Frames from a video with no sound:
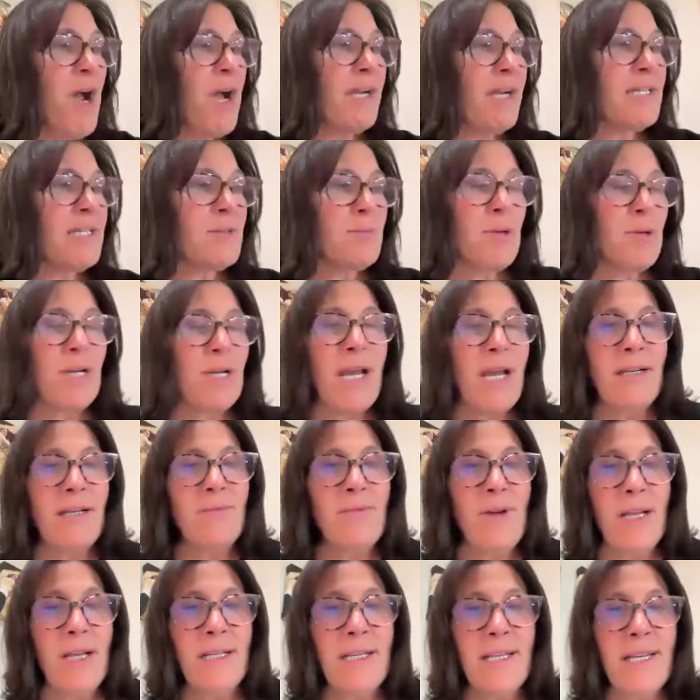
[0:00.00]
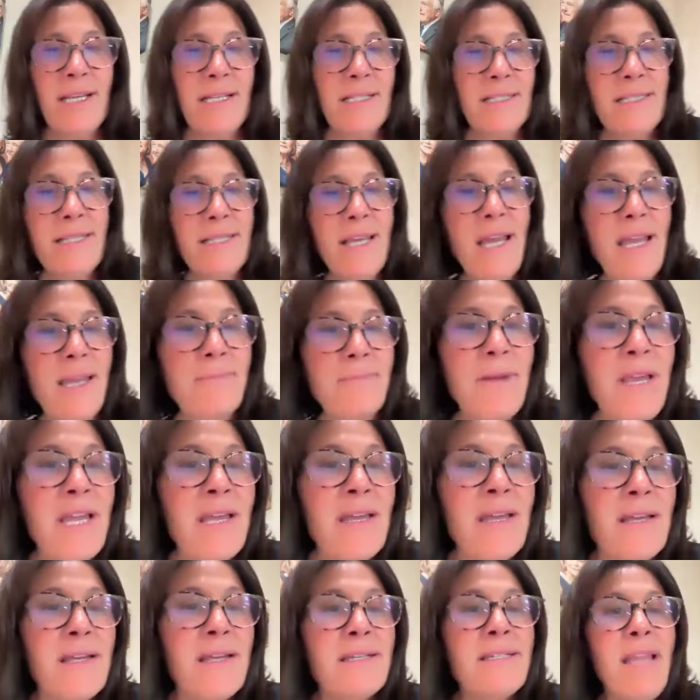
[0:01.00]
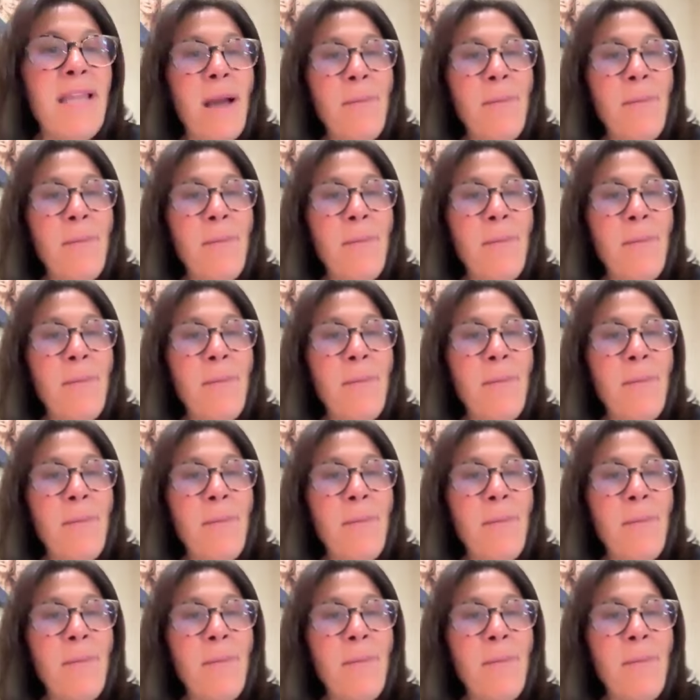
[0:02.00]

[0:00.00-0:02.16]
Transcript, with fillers: on because we're kind of running yeah. out of time. Okay.